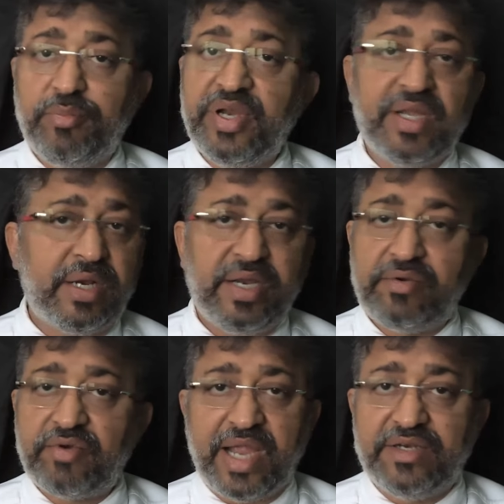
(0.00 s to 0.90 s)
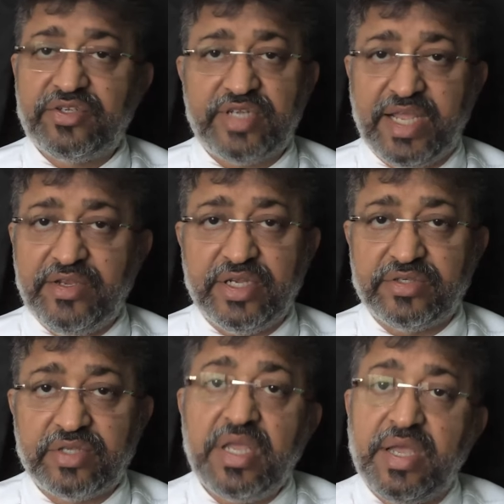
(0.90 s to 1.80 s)
will be done at right
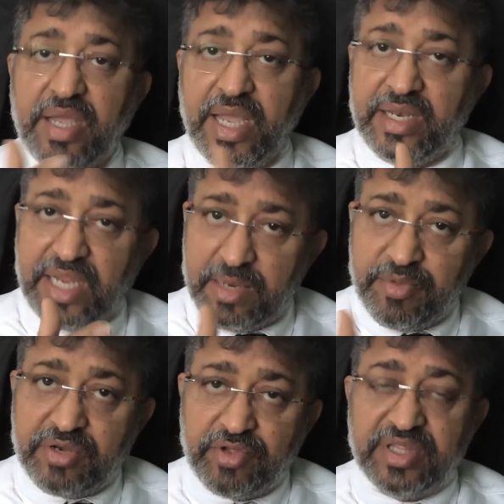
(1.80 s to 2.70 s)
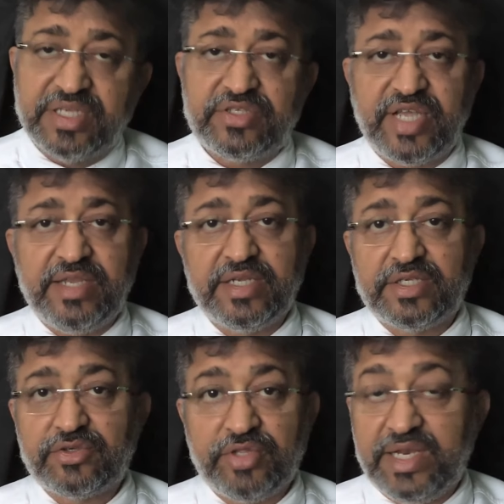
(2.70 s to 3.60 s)
stages and in between the
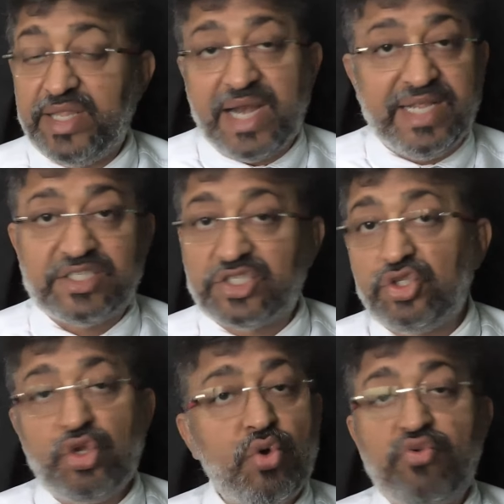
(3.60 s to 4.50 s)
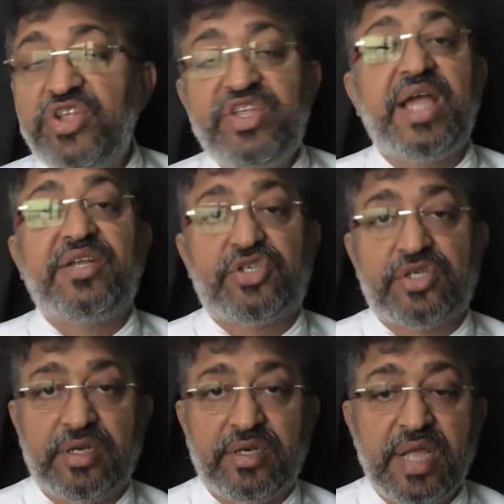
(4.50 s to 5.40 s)
stages, so that there is no
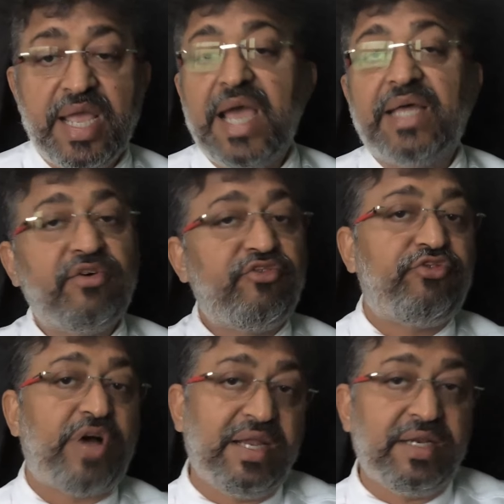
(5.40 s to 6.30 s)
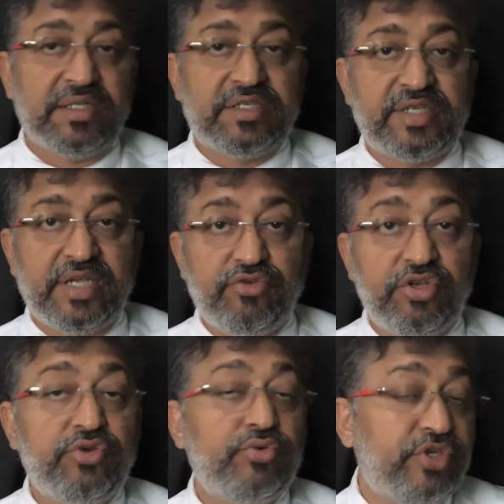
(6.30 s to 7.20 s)
rejection at the final stage,
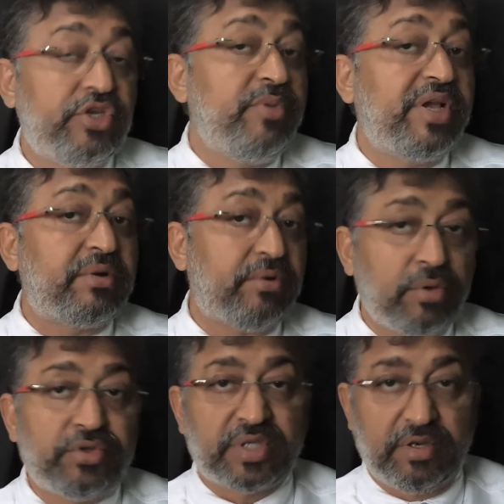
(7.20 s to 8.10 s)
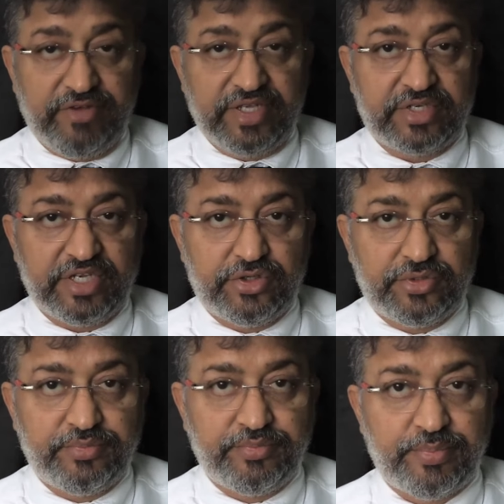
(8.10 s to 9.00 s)
which will be colossal
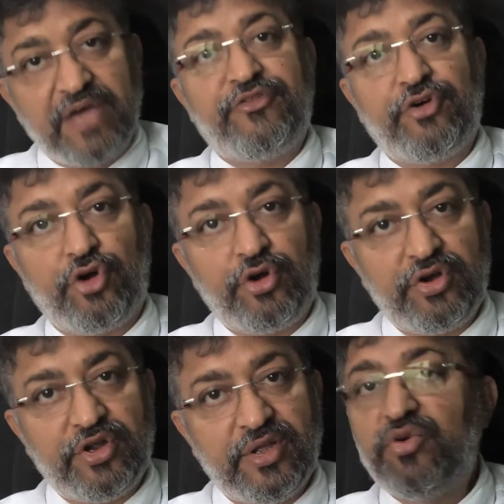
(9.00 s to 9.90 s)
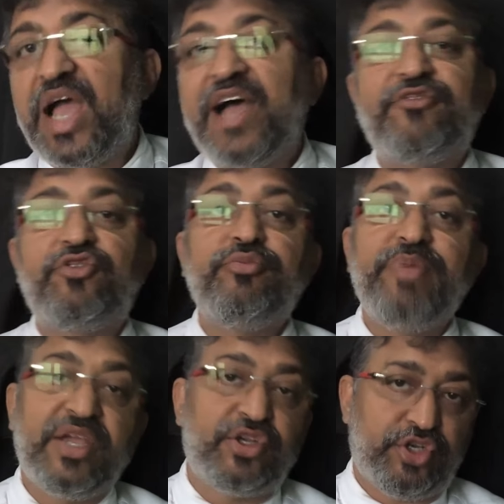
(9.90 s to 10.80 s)
wastage. Therefore, you have to
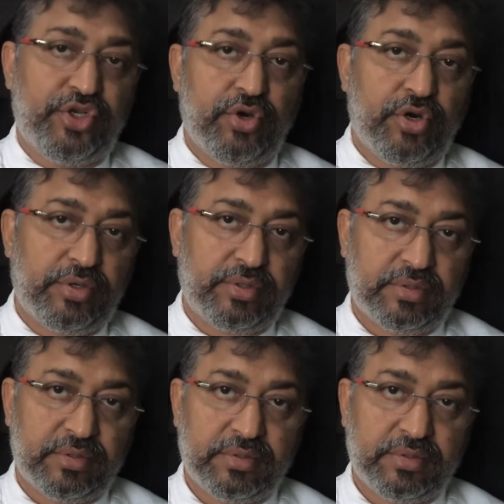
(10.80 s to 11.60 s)
make sure